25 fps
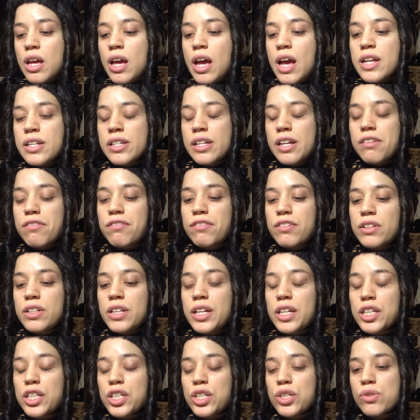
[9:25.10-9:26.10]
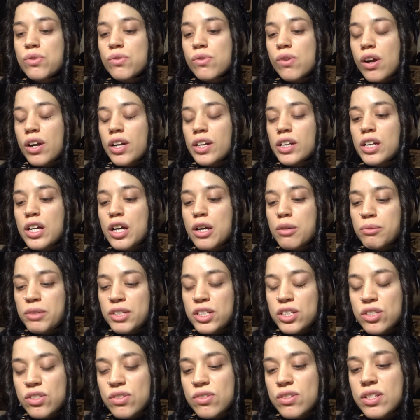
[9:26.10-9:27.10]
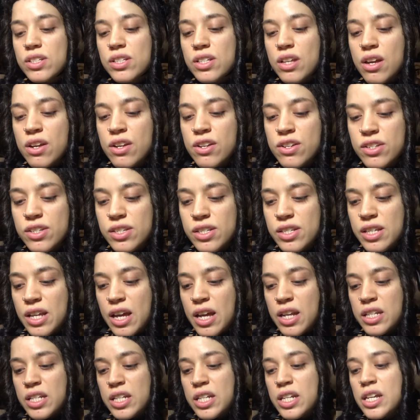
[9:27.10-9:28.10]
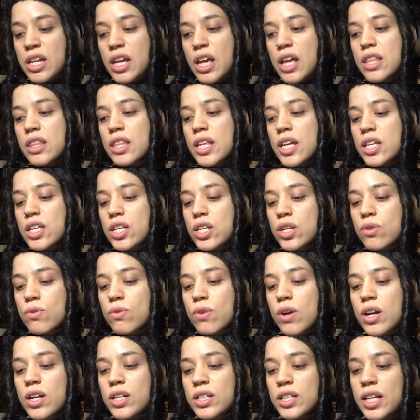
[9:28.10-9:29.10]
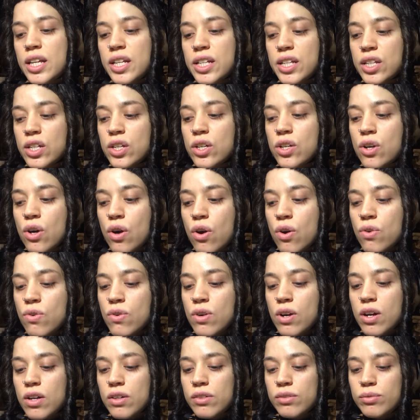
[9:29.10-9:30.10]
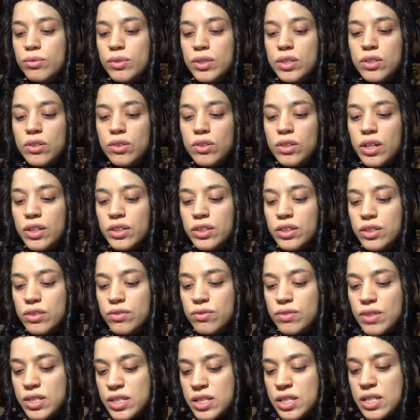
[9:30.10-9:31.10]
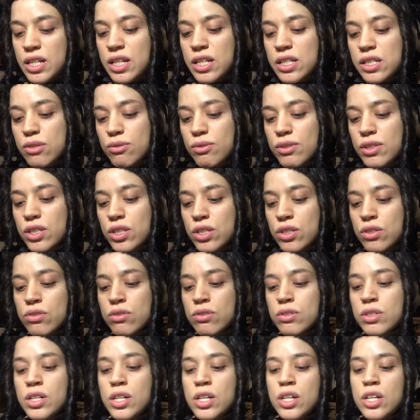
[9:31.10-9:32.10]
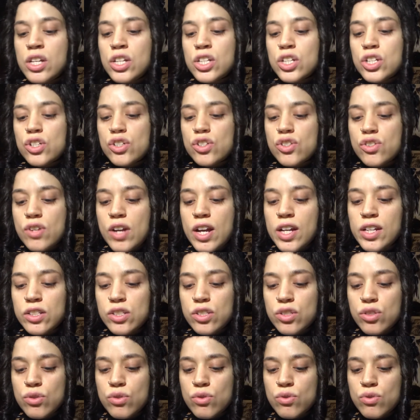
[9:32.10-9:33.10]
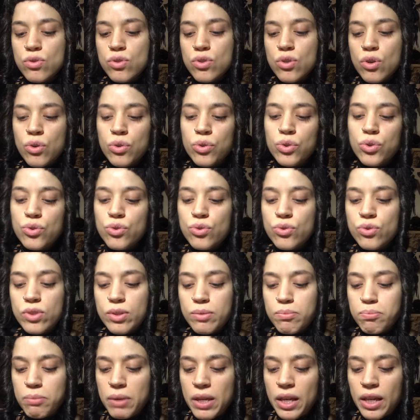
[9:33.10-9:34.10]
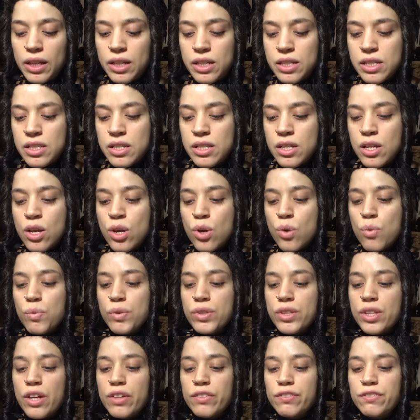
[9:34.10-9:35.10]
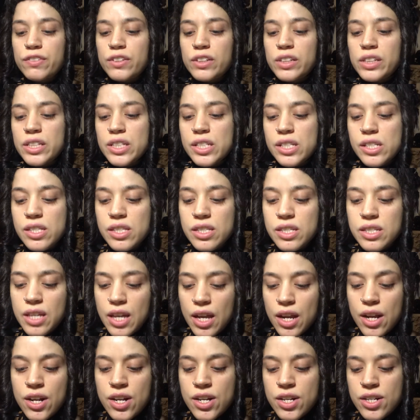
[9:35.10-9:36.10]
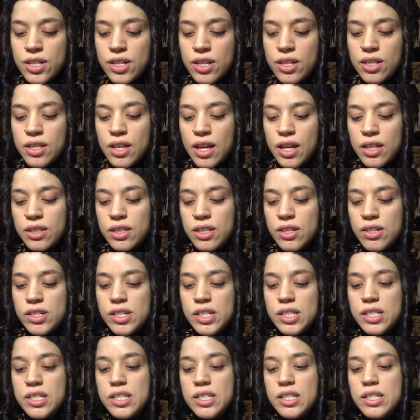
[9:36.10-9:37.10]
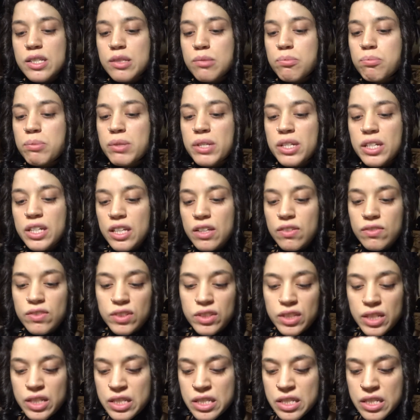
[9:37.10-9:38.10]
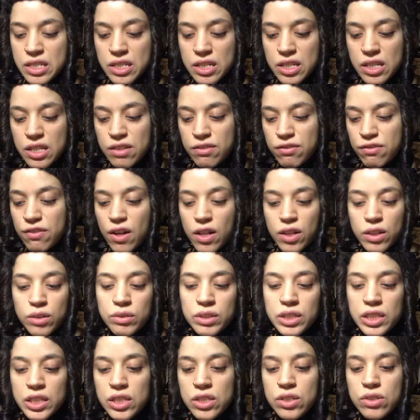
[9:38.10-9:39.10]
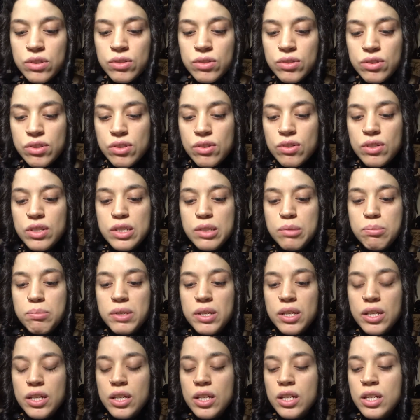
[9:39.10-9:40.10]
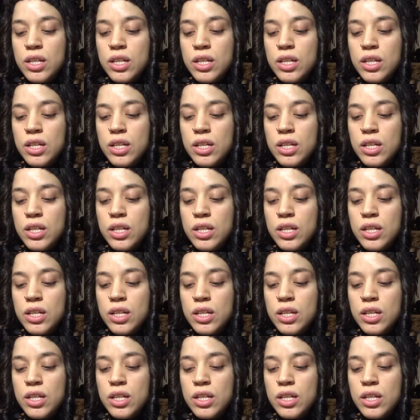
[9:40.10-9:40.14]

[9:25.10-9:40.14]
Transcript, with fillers: And I feel like you are coming to this understanding and that you are letting go of what no longer resonates with you. You're trying to go through the maze without feeling scared that there is this big evil entity following you, so to speak.